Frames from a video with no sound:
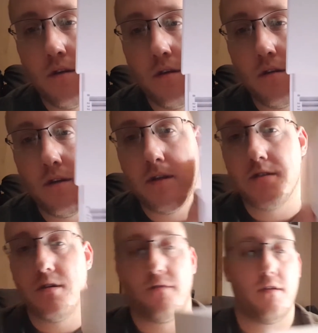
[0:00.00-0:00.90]
Alright, that's
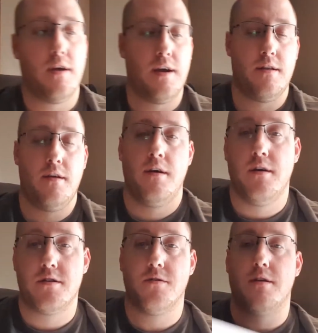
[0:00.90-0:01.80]
enough of that.
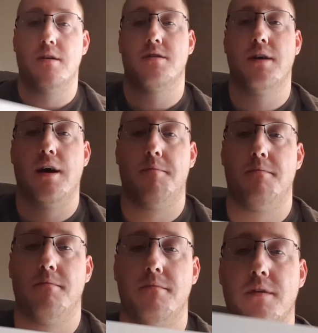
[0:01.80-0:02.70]
So on the top,
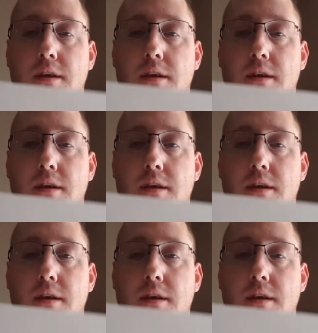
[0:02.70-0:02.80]
you